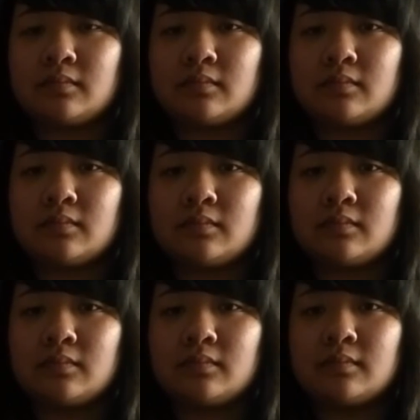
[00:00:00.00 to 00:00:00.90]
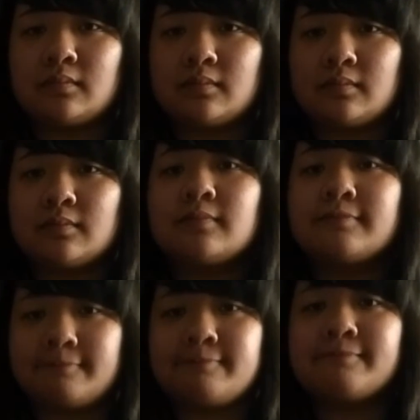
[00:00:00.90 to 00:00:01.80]

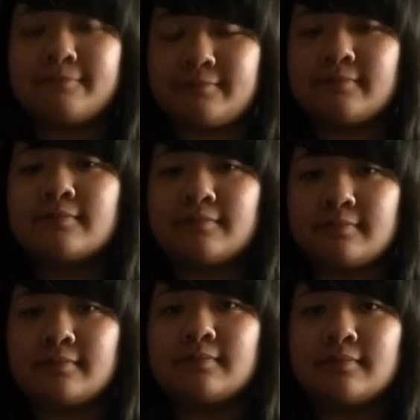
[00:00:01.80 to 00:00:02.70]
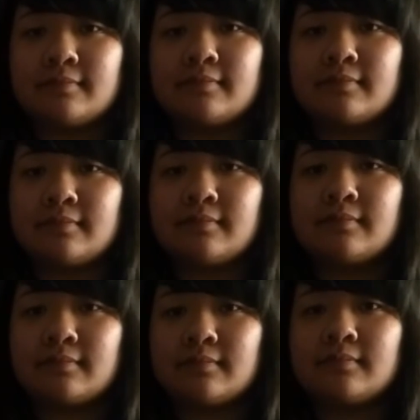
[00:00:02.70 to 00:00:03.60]

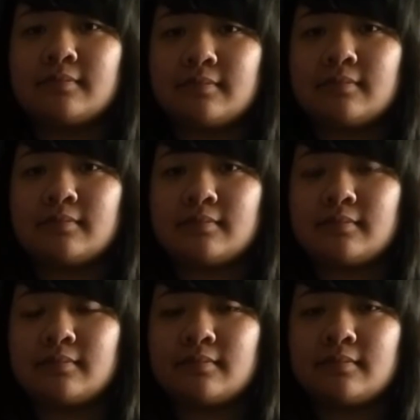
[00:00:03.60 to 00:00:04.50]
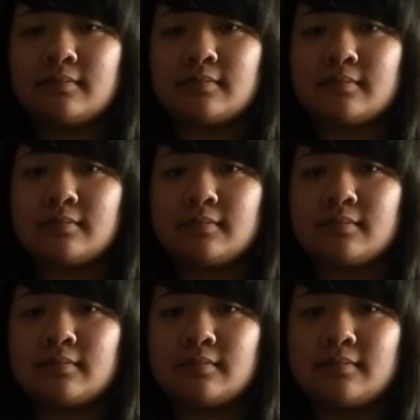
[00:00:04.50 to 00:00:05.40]

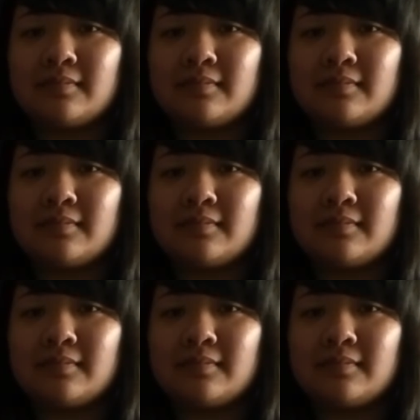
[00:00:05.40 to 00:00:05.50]
[no speech]